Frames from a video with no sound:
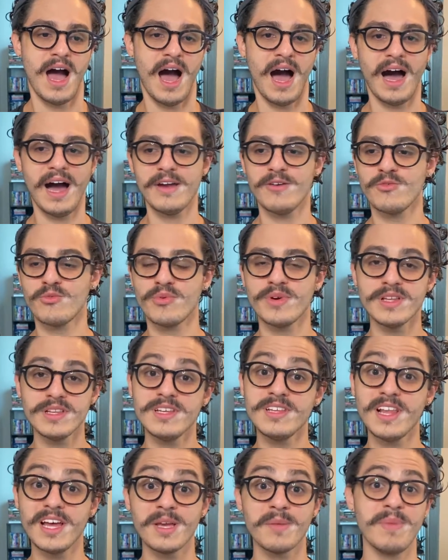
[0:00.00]
I really
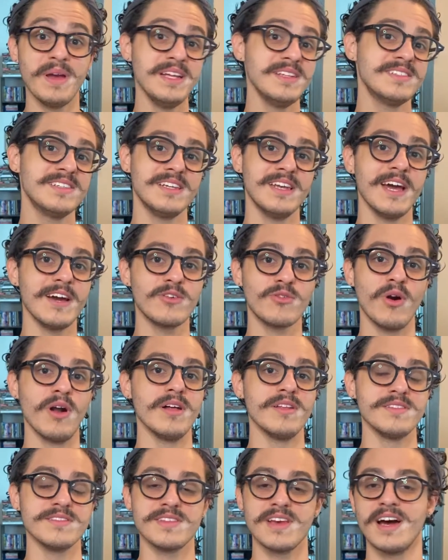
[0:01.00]
like painting
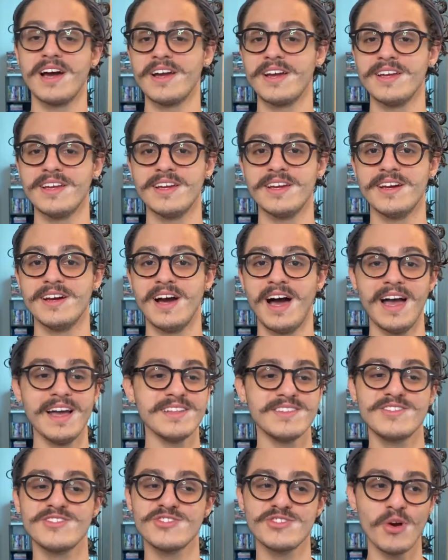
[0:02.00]
Necrons. I had
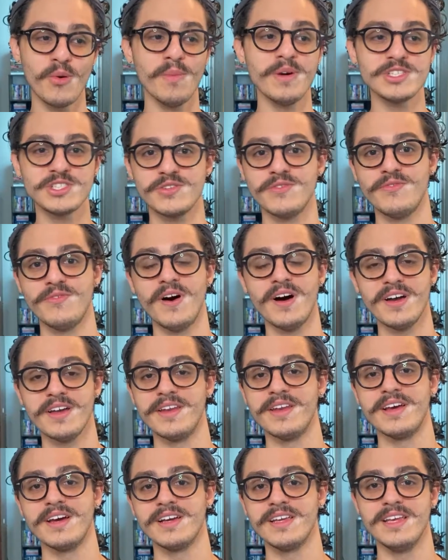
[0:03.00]
so much fun.